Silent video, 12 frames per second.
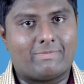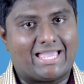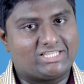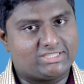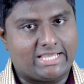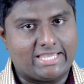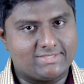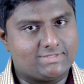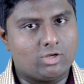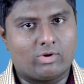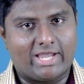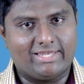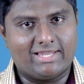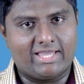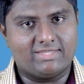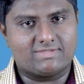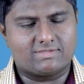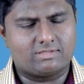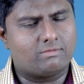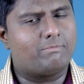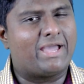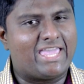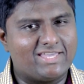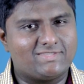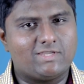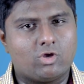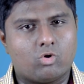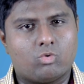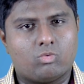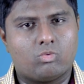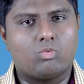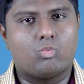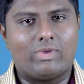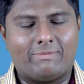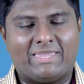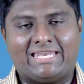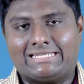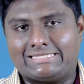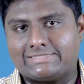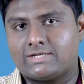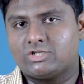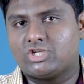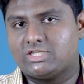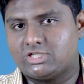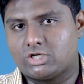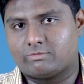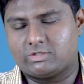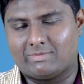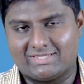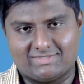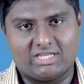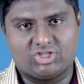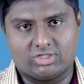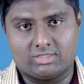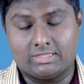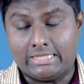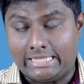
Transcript: match the SEO guidelines. By SEO, we mean search engine optimization.